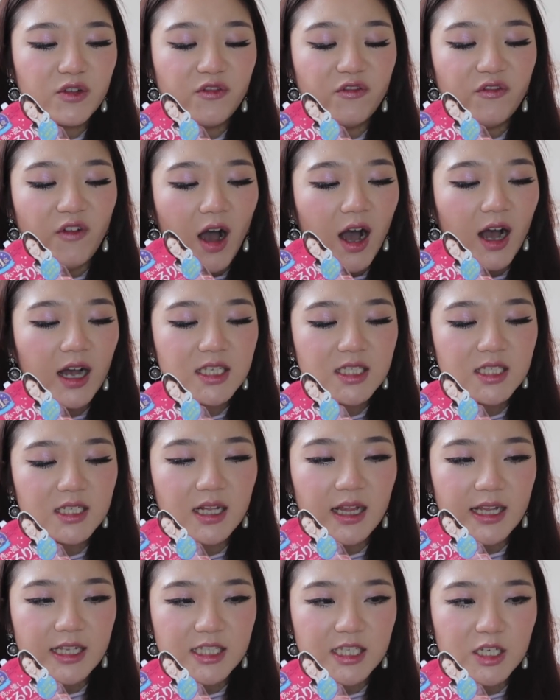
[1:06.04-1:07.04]
fast
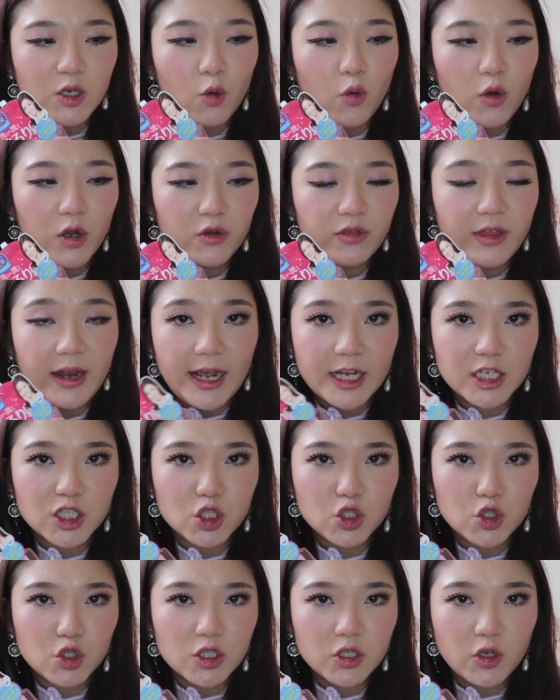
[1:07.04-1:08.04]
cleansing oil that I
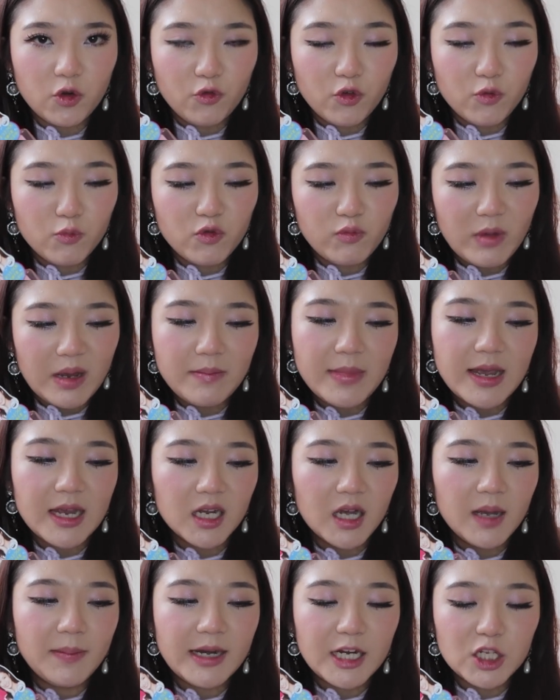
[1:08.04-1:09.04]
just use to remove my
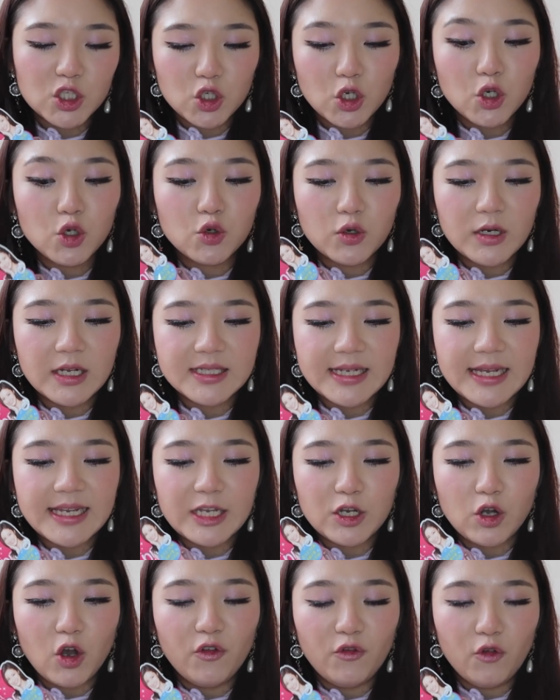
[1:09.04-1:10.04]
makeup, and it's so good at
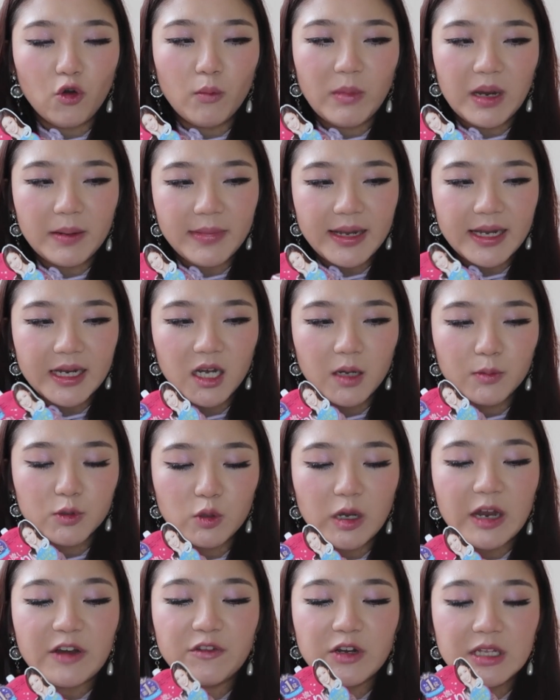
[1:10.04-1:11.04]
taking off all my makeup, so
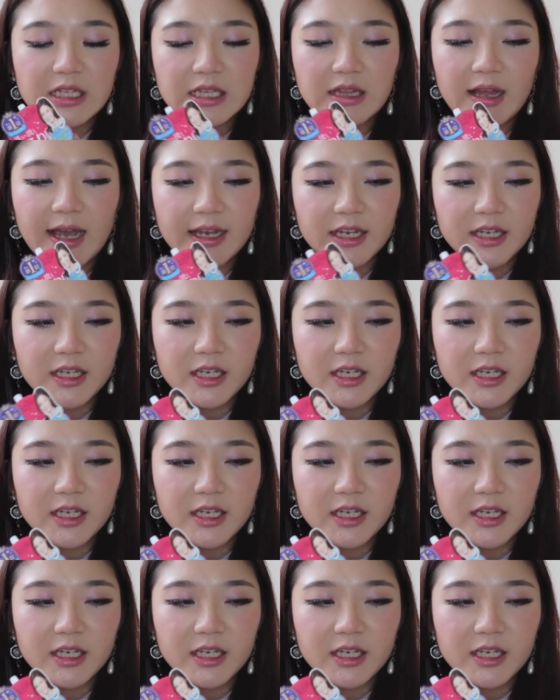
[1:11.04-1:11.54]
I really like